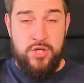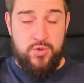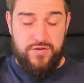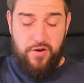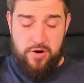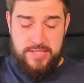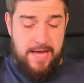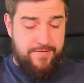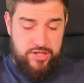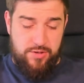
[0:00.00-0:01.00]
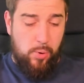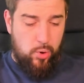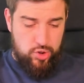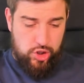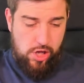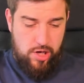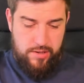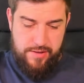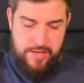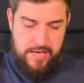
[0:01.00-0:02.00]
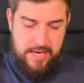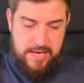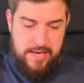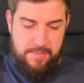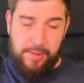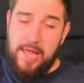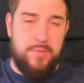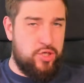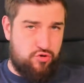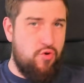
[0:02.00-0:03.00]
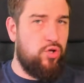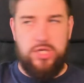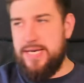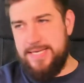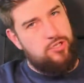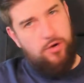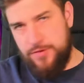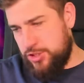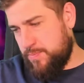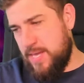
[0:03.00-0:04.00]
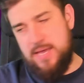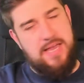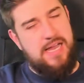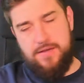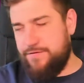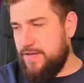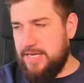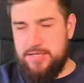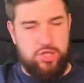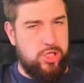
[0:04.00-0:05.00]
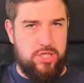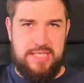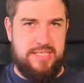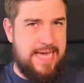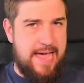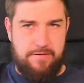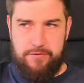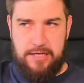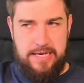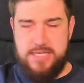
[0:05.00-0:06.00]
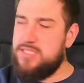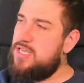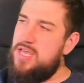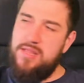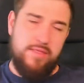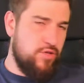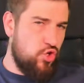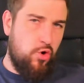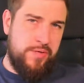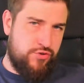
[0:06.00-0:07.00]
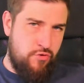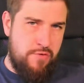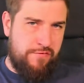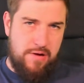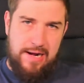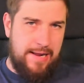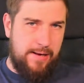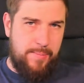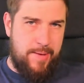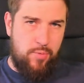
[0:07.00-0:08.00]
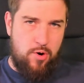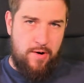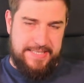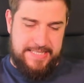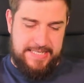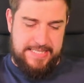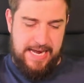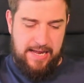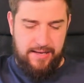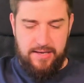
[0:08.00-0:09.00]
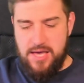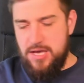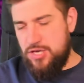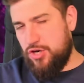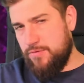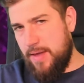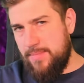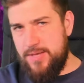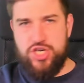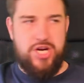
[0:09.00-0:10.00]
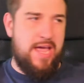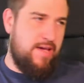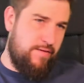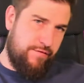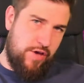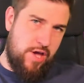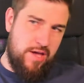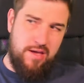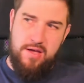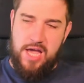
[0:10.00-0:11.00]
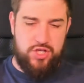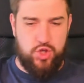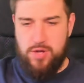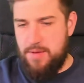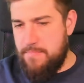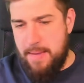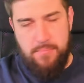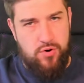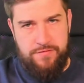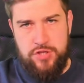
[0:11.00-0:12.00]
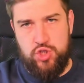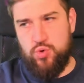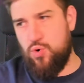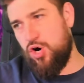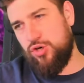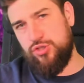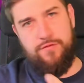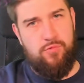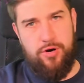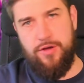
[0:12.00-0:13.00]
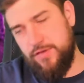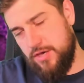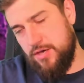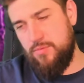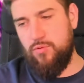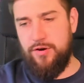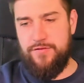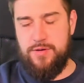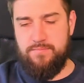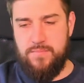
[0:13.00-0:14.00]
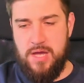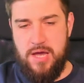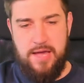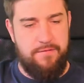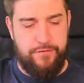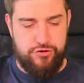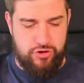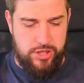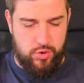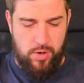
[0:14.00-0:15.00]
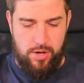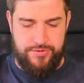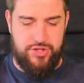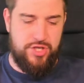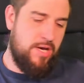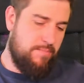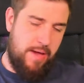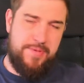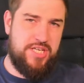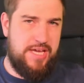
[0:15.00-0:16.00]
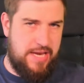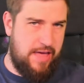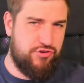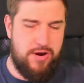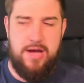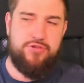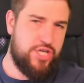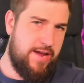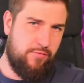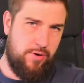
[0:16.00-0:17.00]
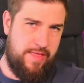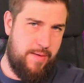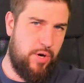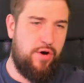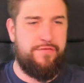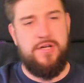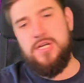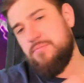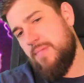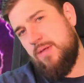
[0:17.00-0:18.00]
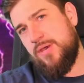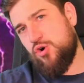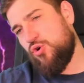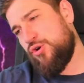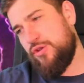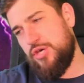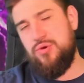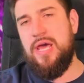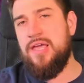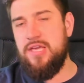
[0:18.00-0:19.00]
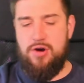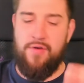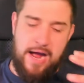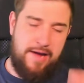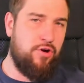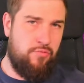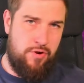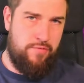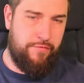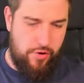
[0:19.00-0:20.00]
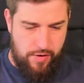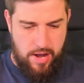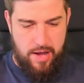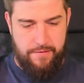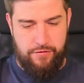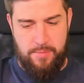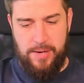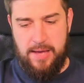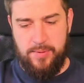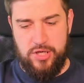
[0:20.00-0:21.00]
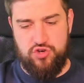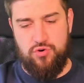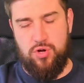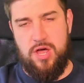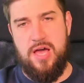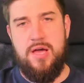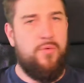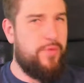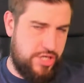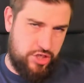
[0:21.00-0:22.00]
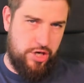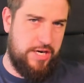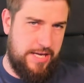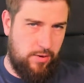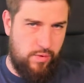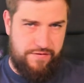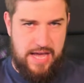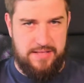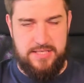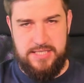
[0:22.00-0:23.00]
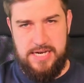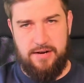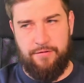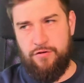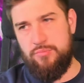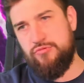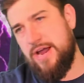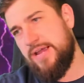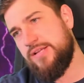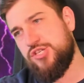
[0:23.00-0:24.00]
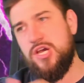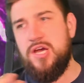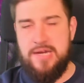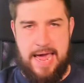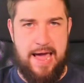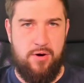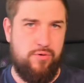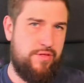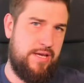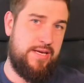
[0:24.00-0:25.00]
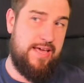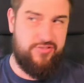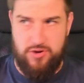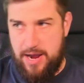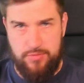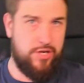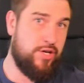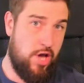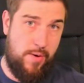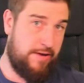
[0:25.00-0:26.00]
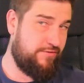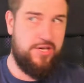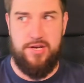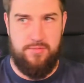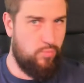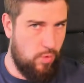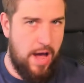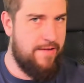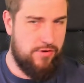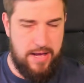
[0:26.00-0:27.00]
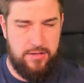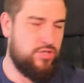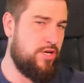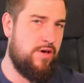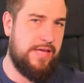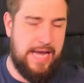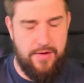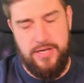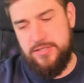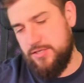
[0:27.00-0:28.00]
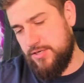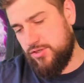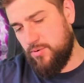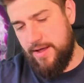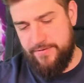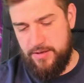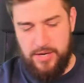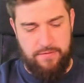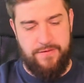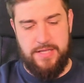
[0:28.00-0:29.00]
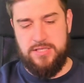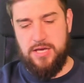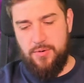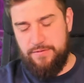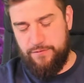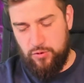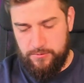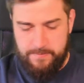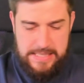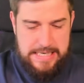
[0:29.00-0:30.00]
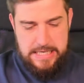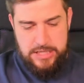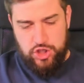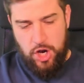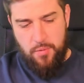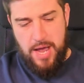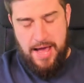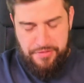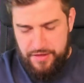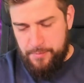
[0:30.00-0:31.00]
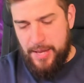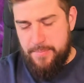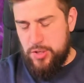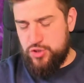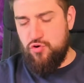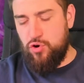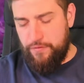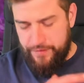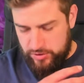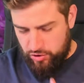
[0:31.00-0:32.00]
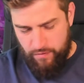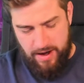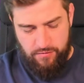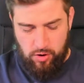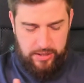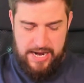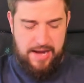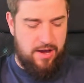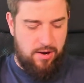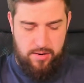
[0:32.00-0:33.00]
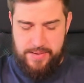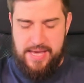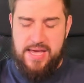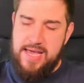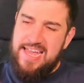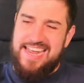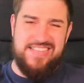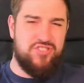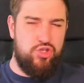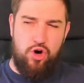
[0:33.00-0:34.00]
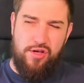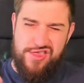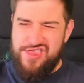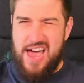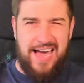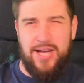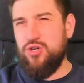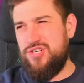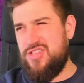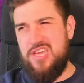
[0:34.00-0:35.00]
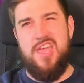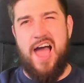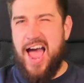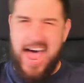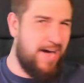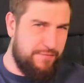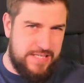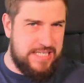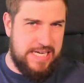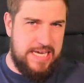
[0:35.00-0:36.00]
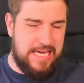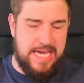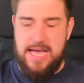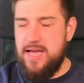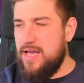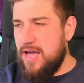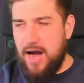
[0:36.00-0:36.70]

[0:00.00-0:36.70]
So as far as the heavy support slot, the Plagueburst Crawler is an obvious pick. I feel like it slots into every list. There's always room for a little bit more anti-tank. You could maybe shave a member of the squad off one of your infantry squads. Maybe say your Death Shroud, shave one of them off. Maybe cut another unit and you go, right, I've got room for a Plagueburst Crawler, which is going to deal with the anti-tank from range. Now the Death Shroud can go after whatever else, the characters or whatever you might fancy going for. So I think the Plagueburst Crawler fills a great role in any army. It's not that good that you have to take it.